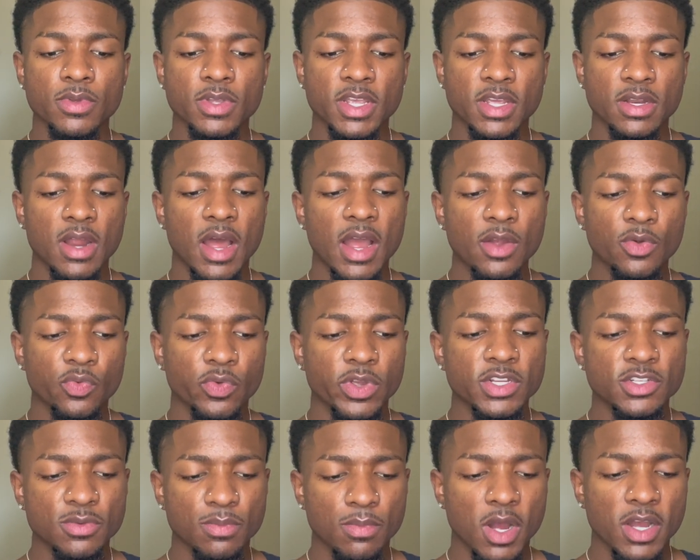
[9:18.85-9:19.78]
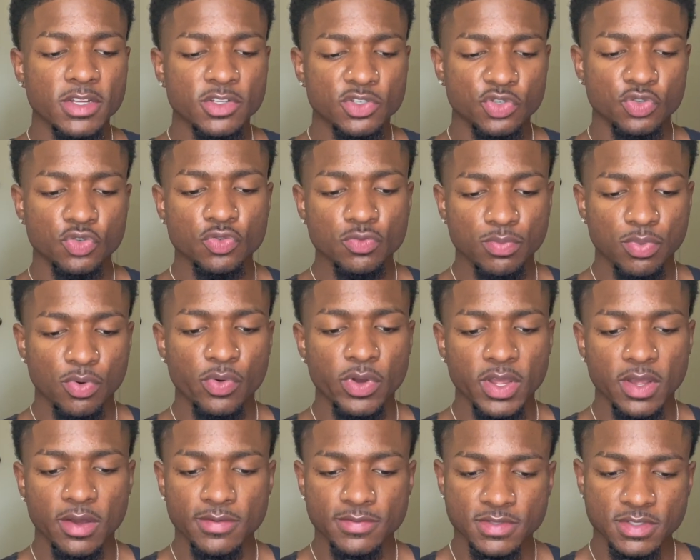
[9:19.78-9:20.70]
can I reach my true
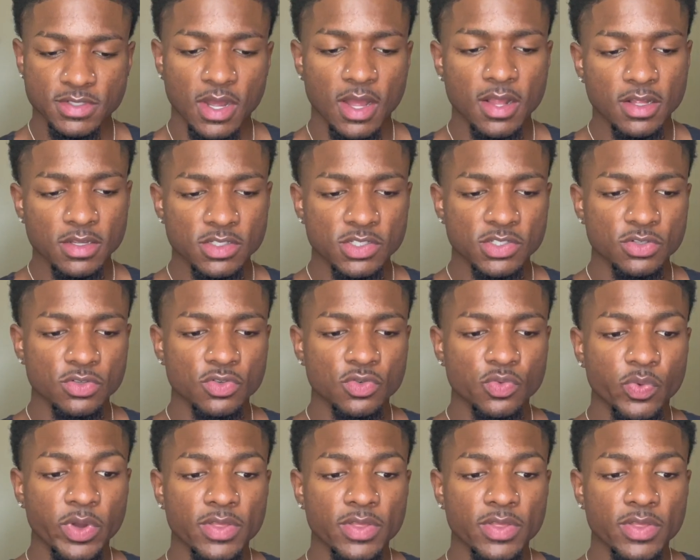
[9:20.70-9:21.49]
point of solitude